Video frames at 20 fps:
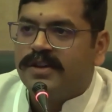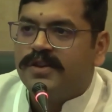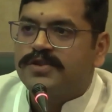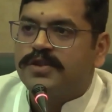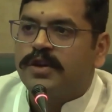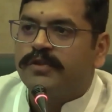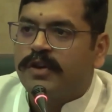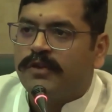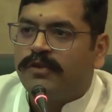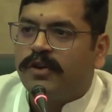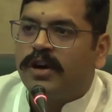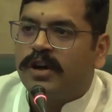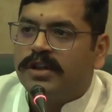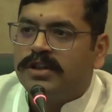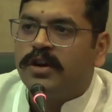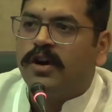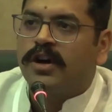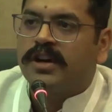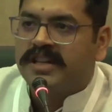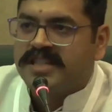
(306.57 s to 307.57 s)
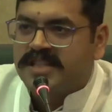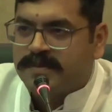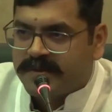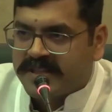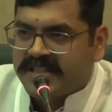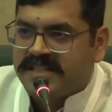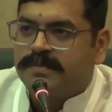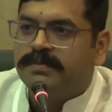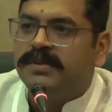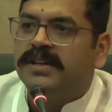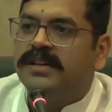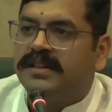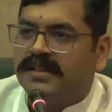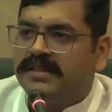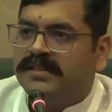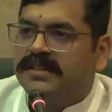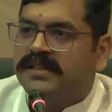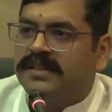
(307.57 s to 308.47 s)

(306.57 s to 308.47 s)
So if you follow the organs principle,